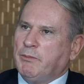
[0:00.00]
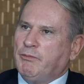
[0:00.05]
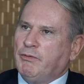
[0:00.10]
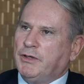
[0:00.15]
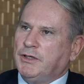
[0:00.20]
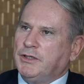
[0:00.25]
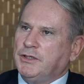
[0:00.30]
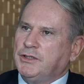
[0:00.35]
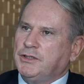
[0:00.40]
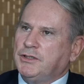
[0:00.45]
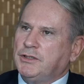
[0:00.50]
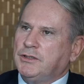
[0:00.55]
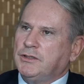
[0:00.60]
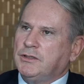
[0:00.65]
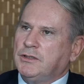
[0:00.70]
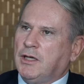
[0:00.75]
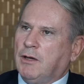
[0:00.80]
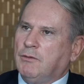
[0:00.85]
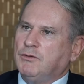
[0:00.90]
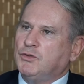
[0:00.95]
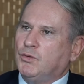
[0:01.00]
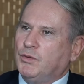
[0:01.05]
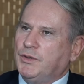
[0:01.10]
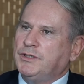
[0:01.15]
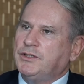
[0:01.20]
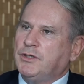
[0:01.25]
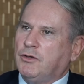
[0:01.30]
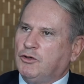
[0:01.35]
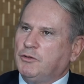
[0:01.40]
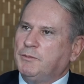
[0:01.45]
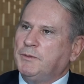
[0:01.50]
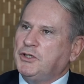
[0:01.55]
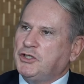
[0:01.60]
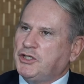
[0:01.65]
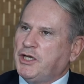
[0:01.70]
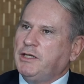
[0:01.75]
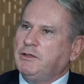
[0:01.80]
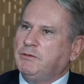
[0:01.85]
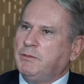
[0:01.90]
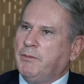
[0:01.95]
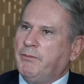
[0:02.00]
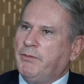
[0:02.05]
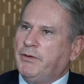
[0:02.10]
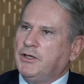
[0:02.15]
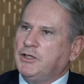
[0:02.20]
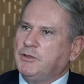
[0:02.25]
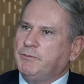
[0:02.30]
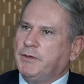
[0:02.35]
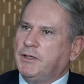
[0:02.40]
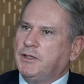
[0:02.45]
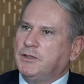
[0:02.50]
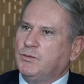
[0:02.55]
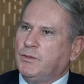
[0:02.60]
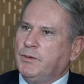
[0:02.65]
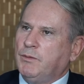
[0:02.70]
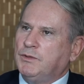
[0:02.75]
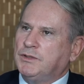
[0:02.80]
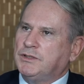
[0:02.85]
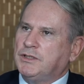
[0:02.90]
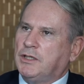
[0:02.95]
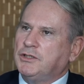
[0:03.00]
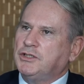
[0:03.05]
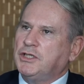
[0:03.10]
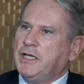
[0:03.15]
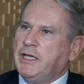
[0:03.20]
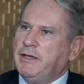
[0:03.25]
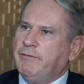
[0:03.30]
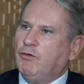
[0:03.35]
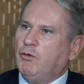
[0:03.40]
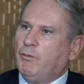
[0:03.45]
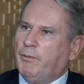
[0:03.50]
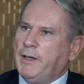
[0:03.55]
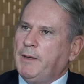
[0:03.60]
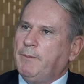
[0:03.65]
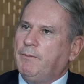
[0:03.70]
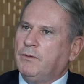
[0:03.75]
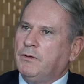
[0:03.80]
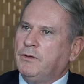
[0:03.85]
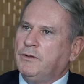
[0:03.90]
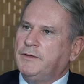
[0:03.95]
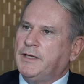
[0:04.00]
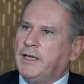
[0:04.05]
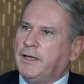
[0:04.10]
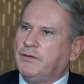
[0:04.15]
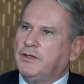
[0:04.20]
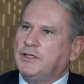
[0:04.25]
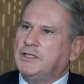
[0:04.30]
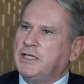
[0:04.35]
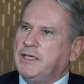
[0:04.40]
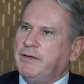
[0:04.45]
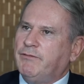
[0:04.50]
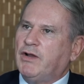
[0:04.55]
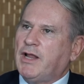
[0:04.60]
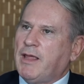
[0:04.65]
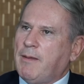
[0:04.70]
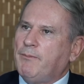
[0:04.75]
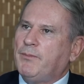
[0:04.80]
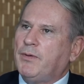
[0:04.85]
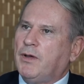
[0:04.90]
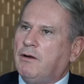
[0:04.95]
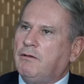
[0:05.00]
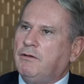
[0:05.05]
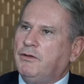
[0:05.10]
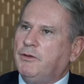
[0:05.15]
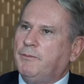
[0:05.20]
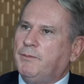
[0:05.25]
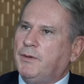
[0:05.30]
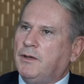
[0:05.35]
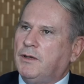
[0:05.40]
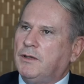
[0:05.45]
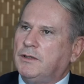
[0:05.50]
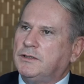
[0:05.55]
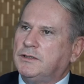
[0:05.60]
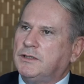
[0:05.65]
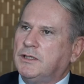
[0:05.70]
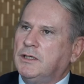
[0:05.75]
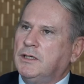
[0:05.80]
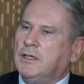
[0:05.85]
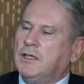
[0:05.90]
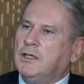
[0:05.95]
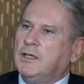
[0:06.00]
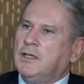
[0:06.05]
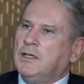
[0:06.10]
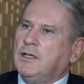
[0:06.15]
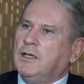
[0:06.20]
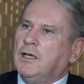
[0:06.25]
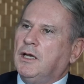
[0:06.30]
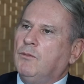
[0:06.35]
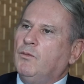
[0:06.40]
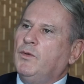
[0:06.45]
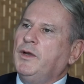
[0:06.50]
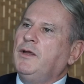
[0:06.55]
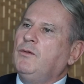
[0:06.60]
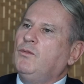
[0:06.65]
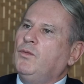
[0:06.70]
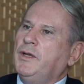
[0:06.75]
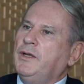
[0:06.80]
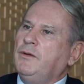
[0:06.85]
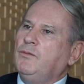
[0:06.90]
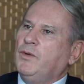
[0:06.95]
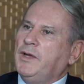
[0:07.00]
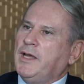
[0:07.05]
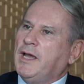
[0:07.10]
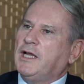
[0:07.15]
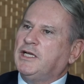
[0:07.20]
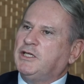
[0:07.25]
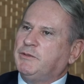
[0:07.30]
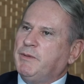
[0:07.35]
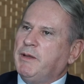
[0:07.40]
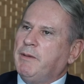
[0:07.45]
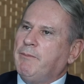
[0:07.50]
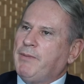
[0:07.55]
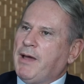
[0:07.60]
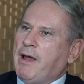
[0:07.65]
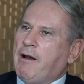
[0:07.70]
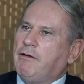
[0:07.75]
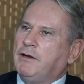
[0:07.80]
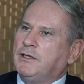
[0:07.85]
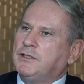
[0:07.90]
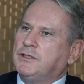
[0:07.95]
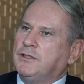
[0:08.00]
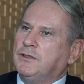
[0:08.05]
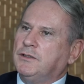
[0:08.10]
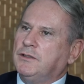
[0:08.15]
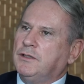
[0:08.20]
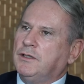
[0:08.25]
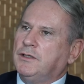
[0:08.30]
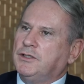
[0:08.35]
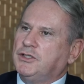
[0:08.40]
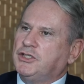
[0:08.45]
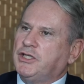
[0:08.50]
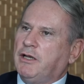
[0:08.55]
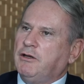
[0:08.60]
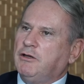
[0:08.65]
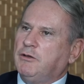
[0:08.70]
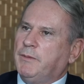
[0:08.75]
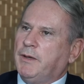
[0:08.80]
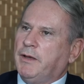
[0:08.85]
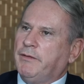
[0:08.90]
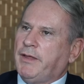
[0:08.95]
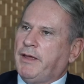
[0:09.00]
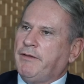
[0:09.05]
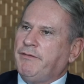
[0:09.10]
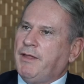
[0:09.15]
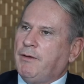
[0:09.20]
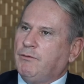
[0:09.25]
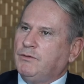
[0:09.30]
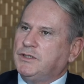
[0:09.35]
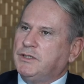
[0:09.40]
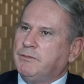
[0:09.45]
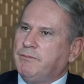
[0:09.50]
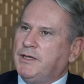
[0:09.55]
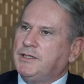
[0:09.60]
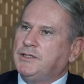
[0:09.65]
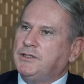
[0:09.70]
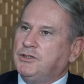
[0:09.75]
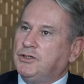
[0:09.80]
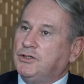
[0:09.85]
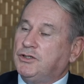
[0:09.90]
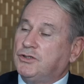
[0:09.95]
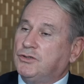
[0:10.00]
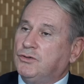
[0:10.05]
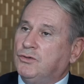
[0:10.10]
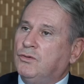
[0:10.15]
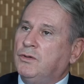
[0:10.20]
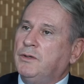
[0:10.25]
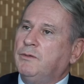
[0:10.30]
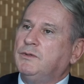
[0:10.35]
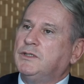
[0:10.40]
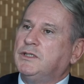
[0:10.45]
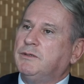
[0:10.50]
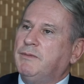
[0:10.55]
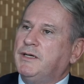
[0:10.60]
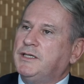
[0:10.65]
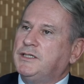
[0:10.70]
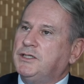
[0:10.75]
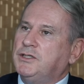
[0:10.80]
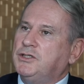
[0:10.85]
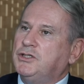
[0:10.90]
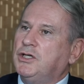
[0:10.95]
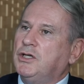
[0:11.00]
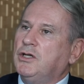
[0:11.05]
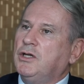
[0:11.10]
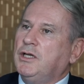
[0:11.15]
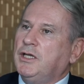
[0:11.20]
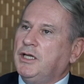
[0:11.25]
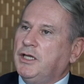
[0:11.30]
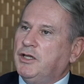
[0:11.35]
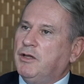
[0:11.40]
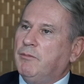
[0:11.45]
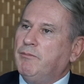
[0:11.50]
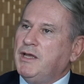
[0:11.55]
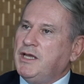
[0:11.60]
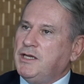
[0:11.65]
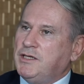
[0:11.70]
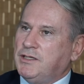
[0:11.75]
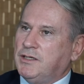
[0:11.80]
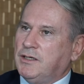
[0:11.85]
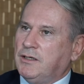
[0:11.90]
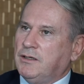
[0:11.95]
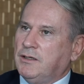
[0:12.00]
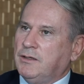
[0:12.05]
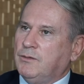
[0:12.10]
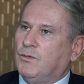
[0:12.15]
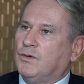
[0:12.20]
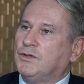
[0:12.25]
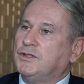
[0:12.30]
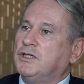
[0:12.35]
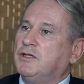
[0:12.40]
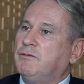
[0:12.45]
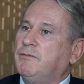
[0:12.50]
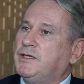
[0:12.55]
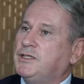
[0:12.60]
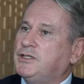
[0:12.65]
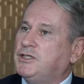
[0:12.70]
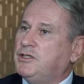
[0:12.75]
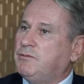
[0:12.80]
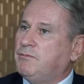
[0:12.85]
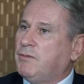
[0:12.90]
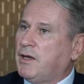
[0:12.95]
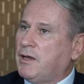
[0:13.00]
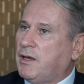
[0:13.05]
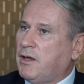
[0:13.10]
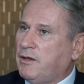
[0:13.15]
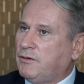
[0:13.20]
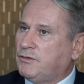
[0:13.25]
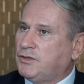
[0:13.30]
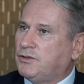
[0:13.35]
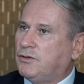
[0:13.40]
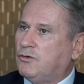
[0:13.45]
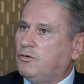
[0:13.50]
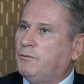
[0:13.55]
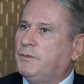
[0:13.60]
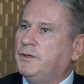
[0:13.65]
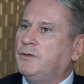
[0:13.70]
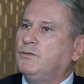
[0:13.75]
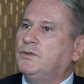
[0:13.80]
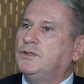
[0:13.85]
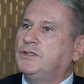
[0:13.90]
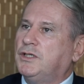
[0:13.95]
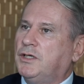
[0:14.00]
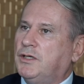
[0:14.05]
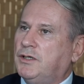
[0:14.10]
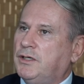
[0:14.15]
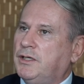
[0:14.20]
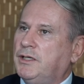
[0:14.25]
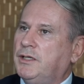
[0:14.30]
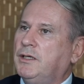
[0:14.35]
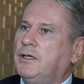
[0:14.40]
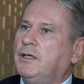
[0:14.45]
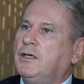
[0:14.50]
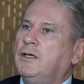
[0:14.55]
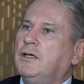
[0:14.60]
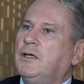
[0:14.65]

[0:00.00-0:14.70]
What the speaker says: be British. I was always told to be ashamed to be British because we were such evil people who'd had this evil empire in the past. And we had to be embarrassed and ashamed about that. And that was the message at school. It was the message in the media. It wasn't the message in my household, but it was certainly